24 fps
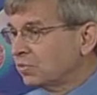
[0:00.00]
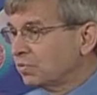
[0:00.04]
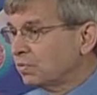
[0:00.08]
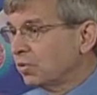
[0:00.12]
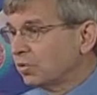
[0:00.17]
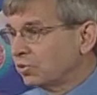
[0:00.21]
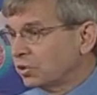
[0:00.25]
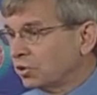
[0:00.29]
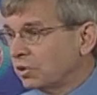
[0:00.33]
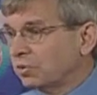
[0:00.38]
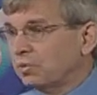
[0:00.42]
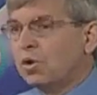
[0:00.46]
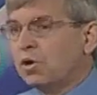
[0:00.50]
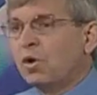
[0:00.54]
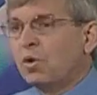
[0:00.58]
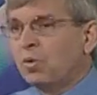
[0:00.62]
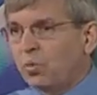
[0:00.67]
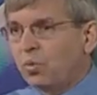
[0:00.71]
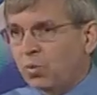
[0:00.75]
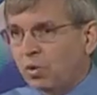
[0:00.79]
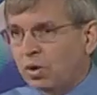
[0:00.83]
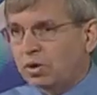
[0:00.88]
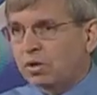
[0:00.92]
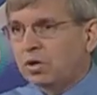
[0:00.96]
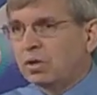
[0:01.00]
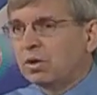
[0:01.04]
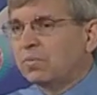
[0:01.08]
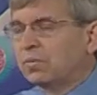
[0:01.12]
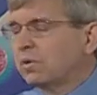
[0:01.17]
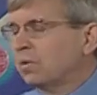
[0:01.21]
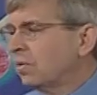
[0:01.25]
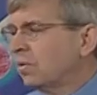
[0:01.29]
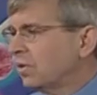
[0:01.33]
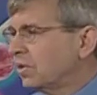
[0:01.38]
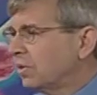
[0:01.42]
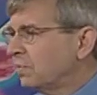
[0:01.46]
motion. What are
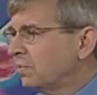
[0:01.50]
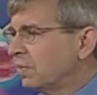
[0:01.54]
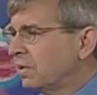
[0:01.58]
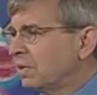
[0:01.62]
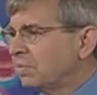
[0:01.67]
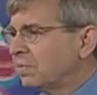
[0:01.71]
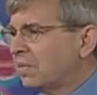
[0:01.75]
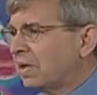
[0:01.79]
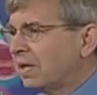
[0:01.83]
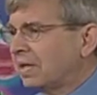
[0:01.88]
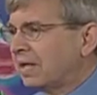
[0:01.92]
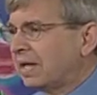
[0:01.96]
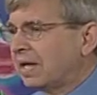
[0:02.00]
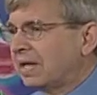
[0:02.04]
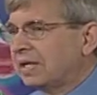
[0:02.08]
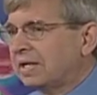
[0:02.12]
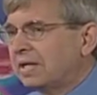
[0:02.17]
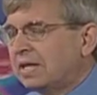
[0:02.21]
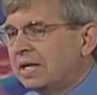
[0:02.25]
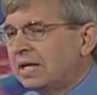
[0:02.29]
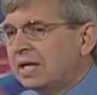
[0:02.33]
we going to mean by that?